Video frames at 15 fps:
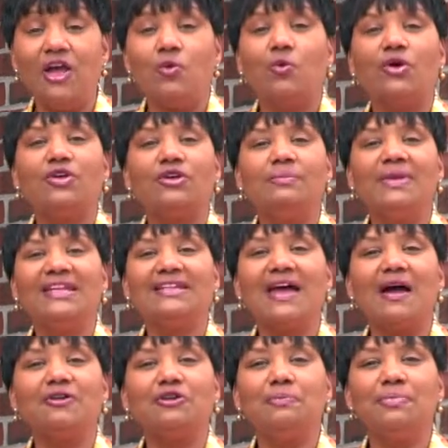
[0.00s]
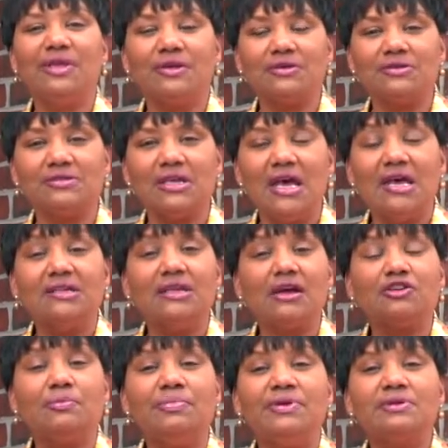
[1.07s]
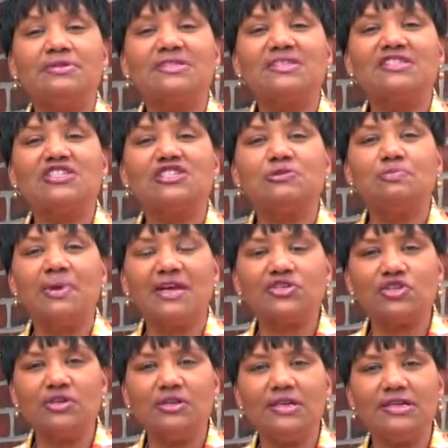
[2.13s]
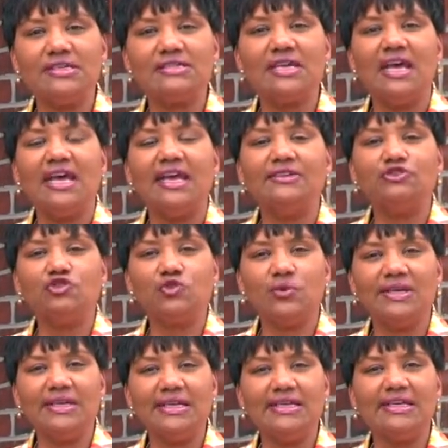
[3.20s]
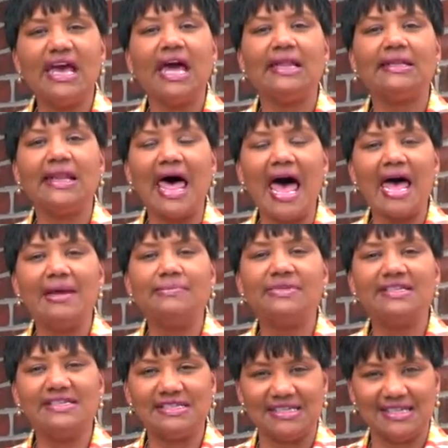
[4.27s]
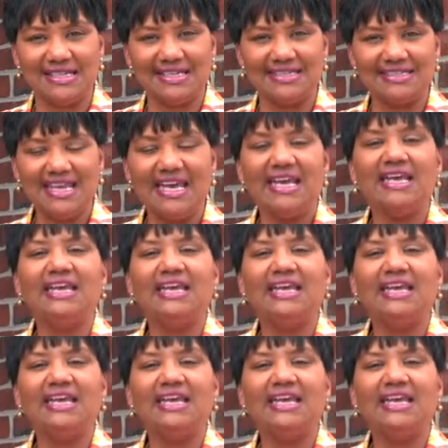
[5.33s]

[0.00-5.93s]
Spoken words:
We're going to meet Dr. Bills. Dr. Bills is a specialist in treating Lyme disease.